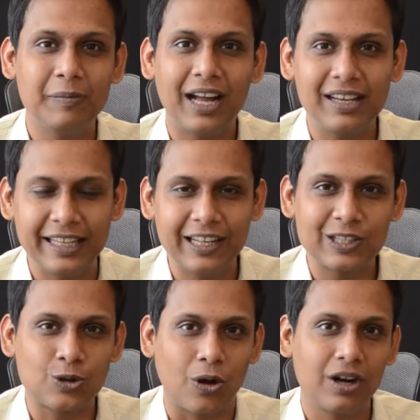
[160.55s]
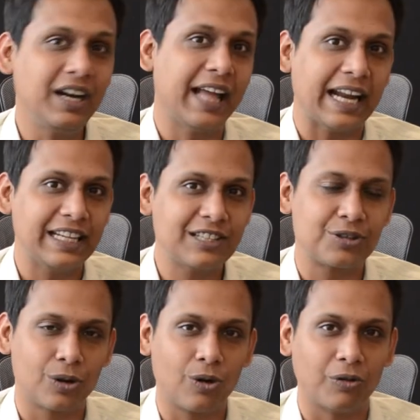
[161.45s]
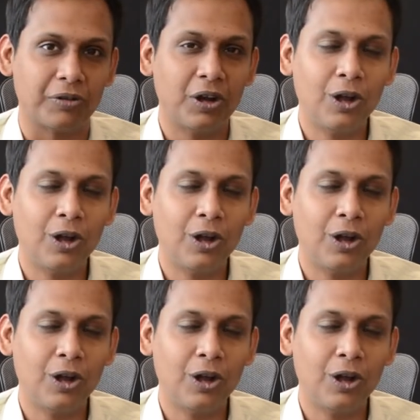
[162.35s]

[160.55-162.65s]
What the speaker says: by a legal scholar, Daniel Solov,